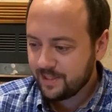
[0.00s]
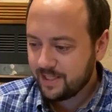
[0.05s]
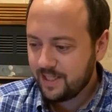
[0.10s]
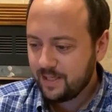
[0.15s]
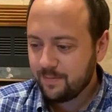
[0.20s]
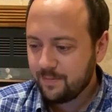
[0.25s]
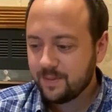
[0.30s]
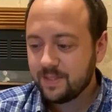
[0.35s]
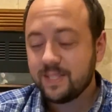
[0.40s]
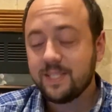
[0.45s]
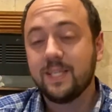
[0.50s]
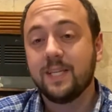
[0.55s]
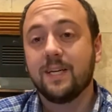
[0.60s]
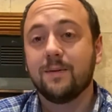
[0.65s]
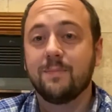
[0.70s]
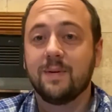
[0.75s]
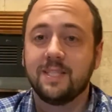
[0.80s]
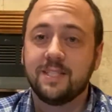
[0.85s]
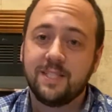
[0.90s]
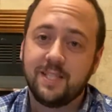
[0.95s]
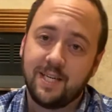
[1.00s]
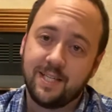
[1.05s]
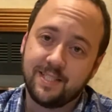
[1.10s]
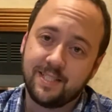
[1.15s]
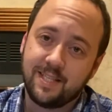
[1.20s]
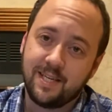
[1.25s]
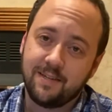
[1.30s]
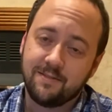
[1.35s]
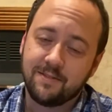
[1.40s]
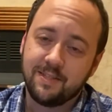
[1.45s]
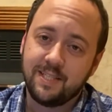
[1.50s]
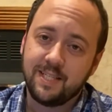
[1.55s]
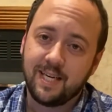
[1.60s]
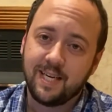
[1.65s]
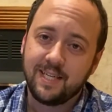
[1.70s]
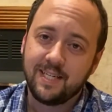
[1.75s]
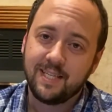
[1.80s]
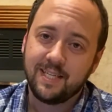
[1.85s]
he would sit on my chest every night